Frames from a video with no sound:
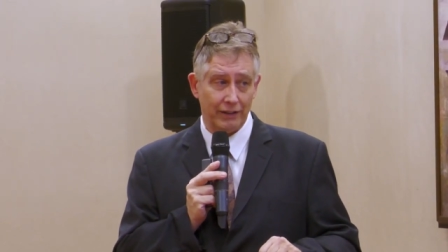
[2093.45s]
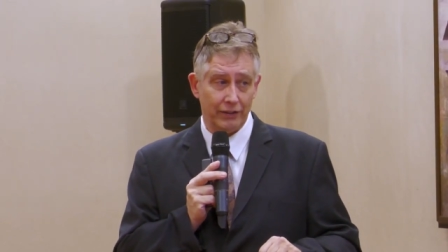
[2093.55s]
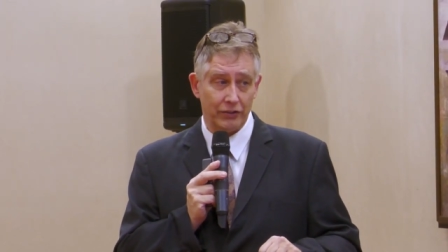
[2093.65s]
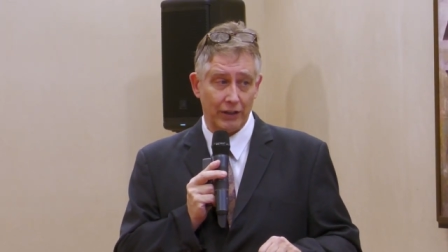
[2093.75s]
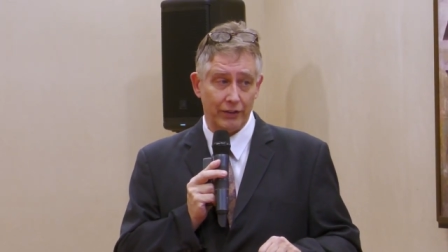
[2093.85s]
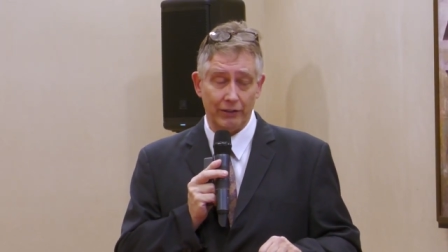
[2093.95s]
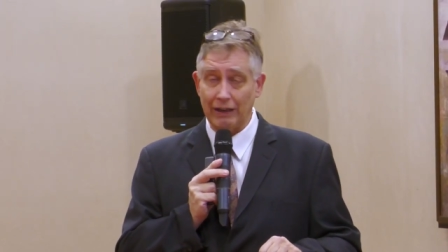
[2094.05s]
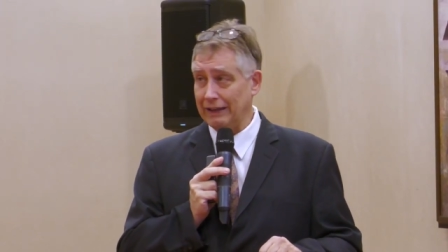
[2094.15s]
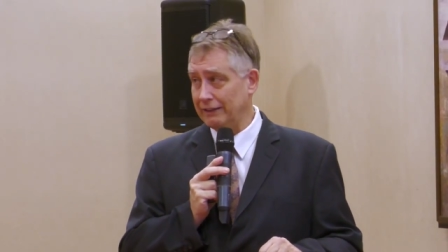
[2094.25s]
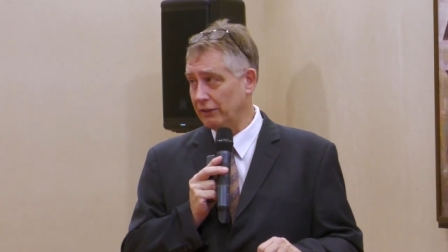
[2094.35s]
And there's other
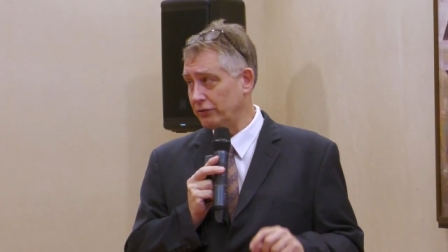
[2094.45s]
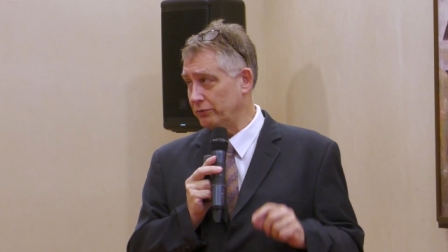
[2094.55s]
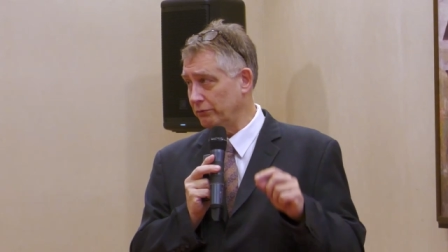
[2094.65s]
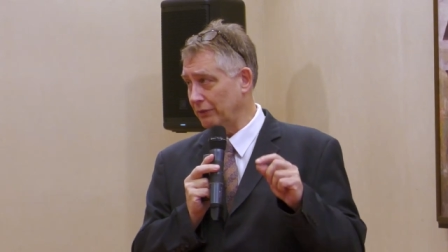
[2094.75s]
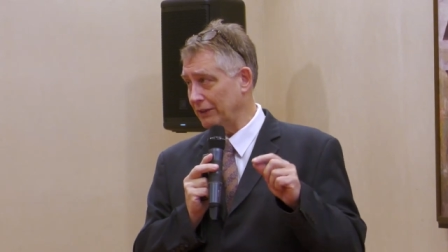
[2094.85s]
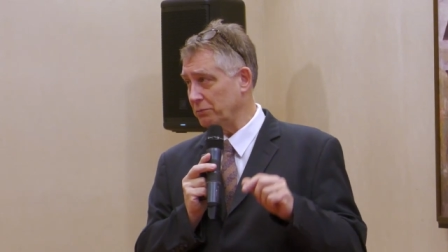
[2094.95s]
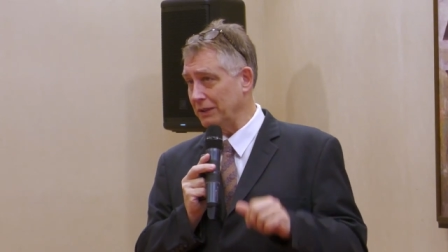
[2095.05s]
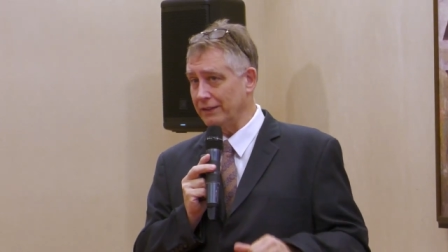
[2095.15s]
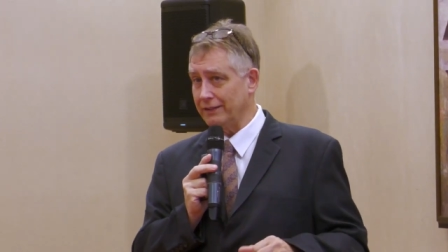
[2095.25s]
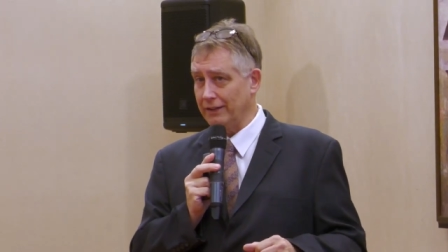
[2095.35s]
high-dose
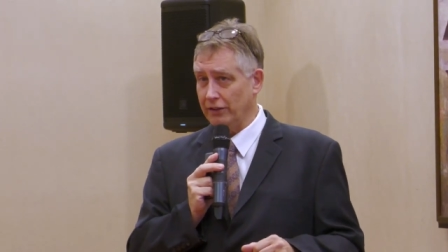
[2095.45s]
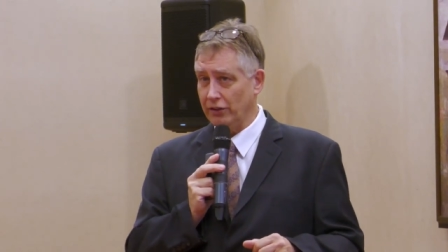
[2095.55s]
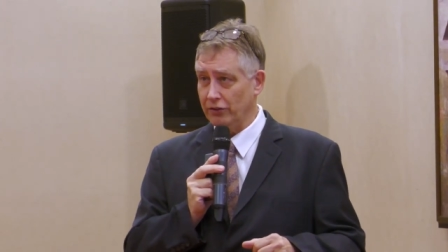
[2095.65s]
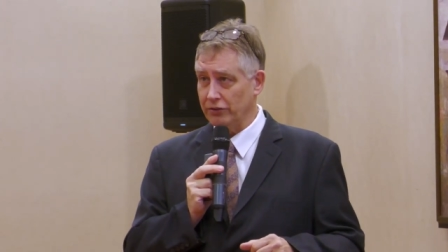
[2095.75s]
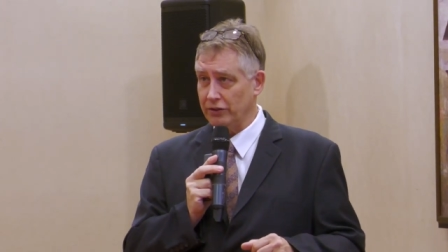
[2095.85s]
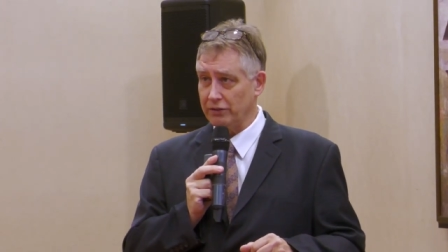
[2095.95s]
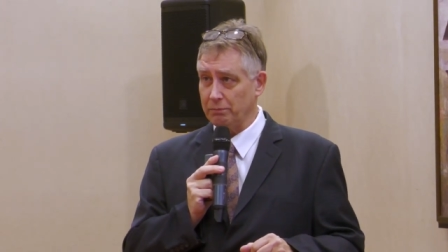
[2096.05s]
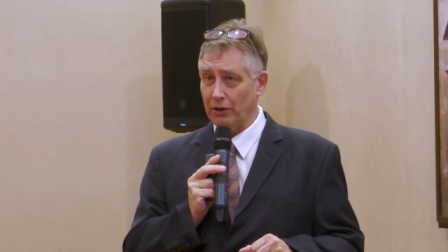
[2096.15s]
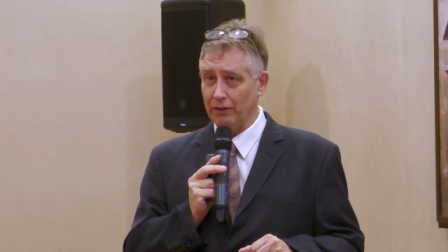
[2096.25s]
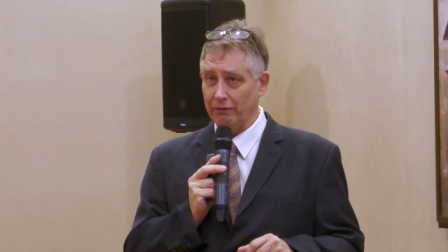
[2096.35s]
regimens that are used as
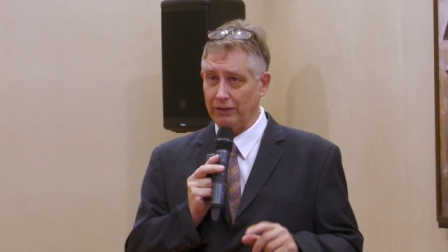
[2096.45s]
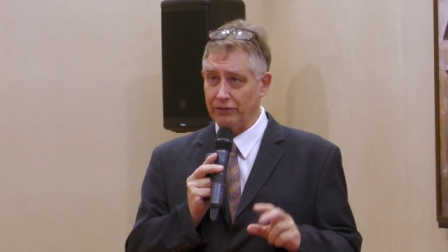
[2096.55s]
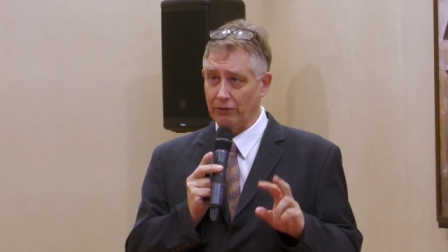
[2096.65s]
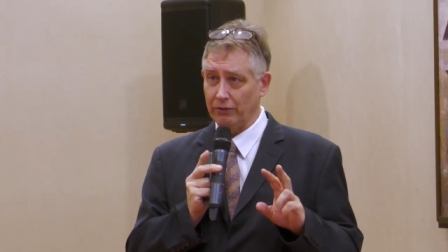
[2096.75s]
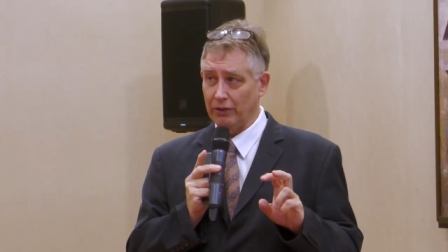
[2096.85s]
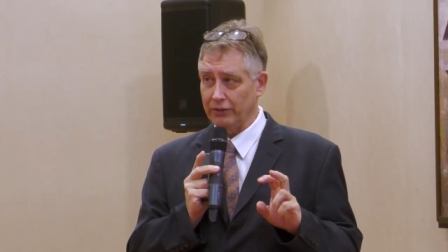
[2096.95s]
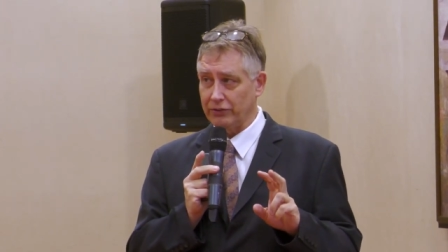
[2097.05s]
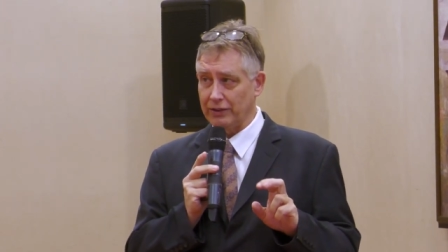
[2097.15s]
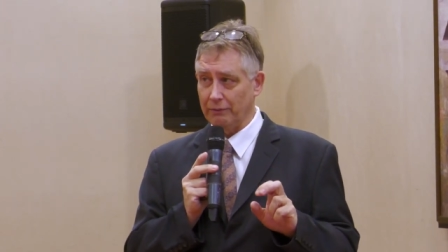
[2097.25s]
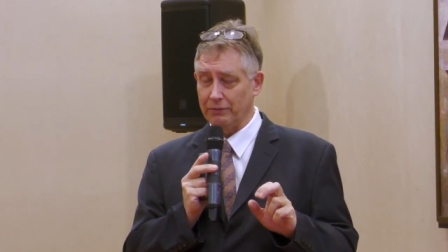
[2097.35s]
part of these so-called
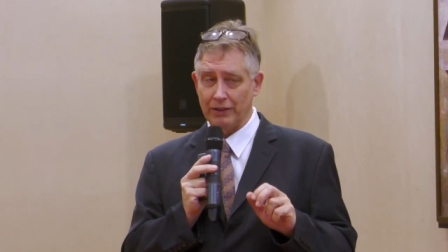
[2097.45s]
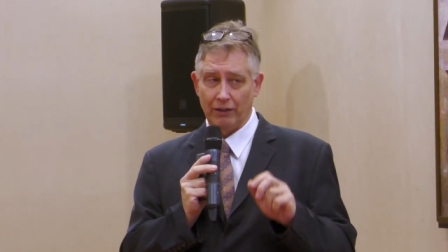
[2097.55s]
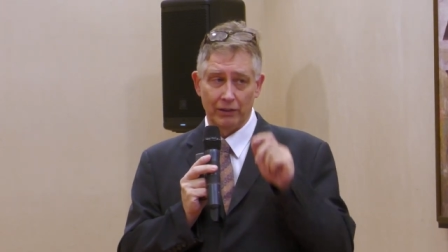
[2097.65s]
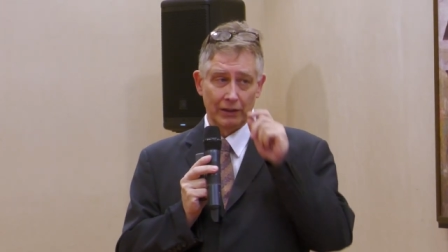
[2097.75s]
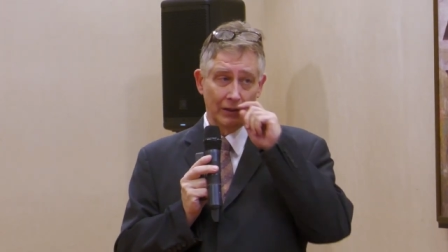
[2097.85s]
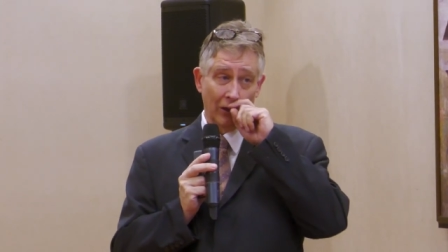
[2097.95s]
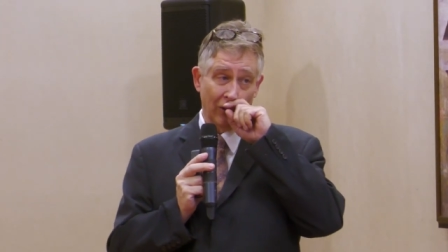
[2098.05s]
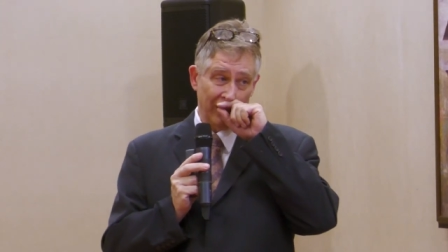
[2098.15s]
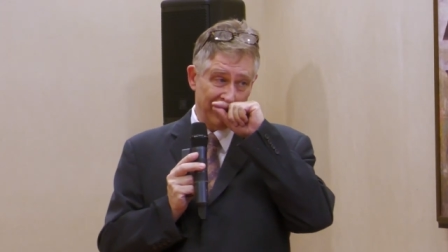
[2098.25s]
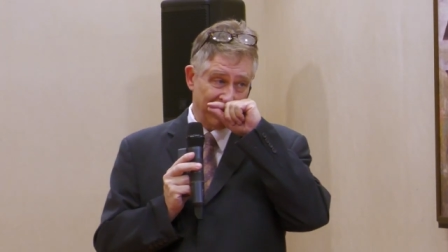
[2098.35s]
stem cell
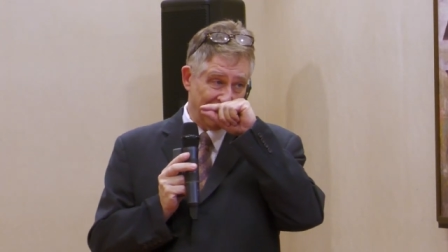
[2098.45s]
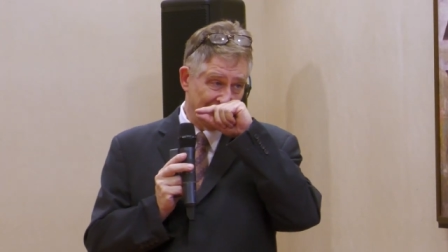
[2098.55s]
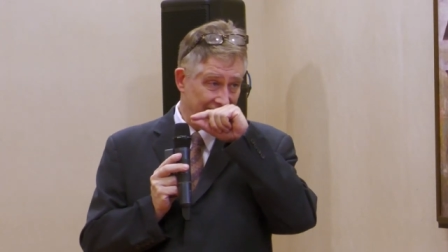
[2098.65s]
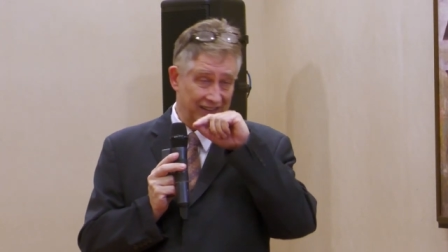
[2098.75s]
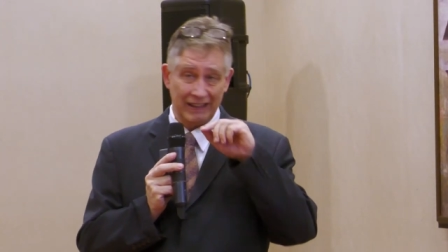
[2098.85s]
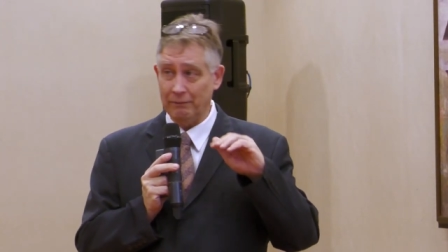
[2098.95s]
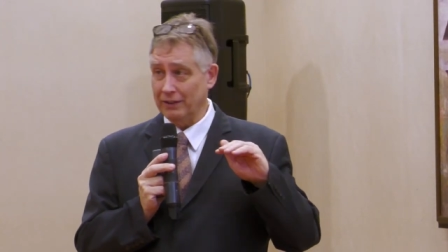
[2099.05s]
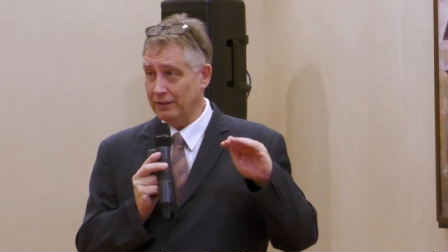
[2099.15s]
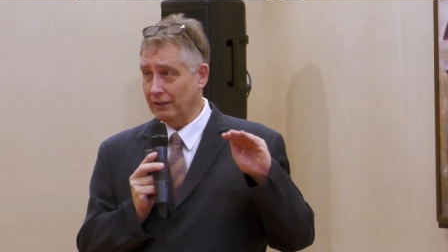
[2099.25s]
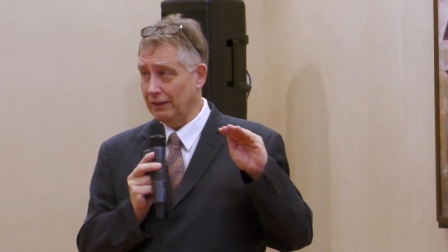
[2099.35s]
or autologous
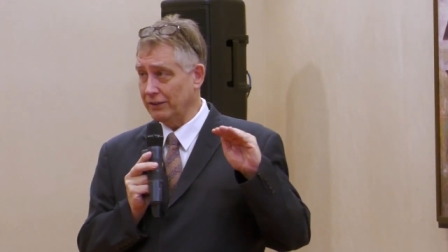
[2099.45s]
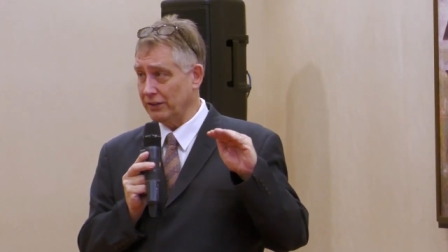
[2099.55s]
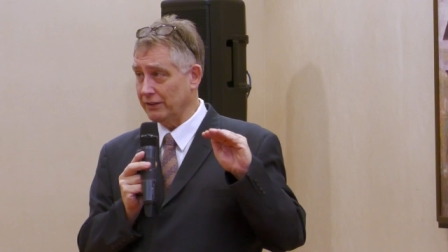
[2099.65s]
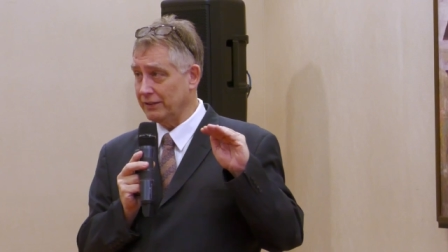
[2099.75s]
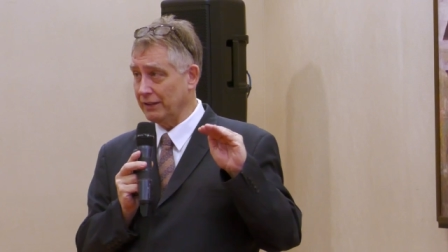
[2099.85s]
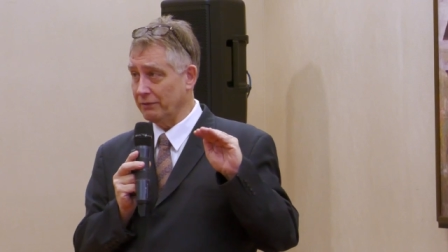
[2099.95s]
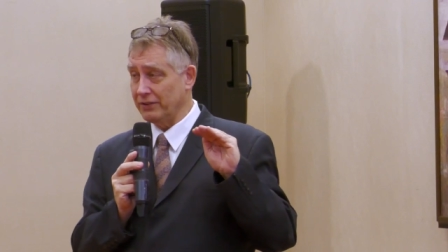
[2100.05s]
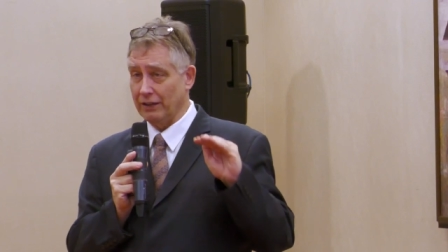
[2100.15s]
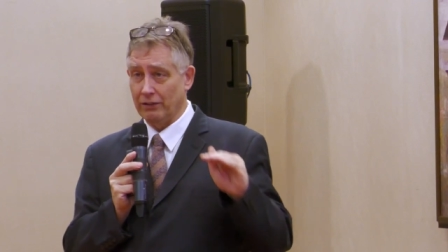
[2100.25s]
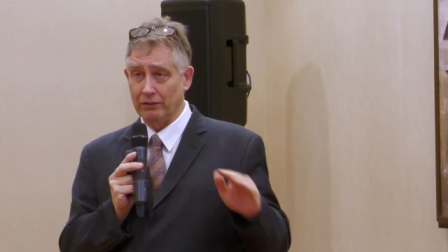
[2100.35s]
hematologic stem
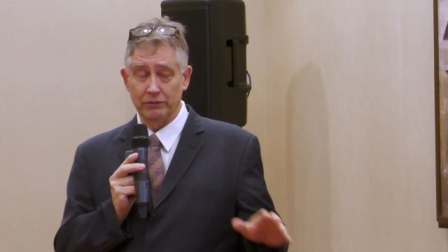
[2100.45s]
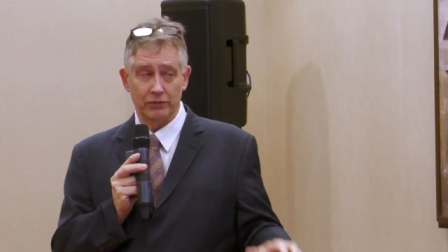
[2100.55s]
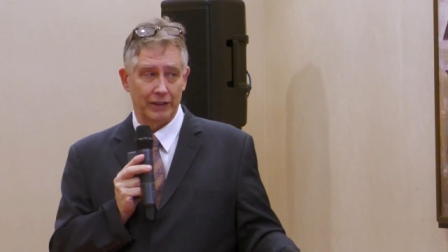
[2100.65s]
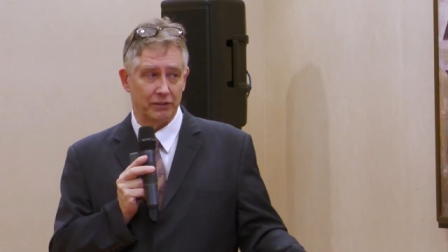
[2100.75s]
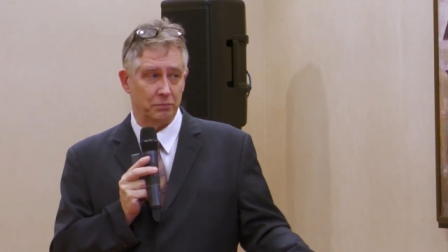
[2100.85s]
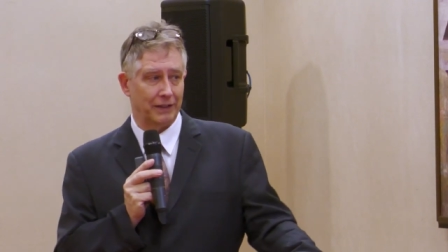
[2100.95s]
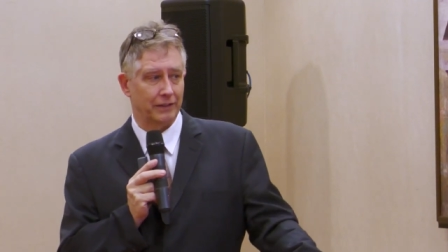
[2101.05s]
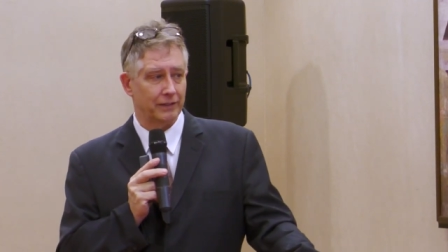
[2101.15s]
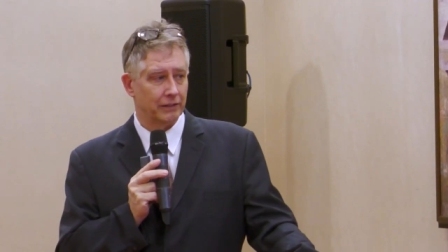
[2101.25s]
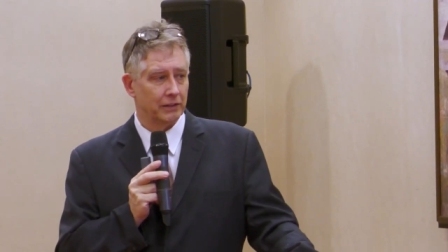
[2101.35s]
cell
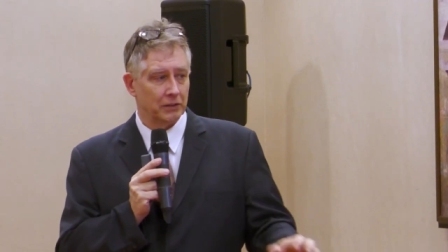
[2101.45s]
transplants.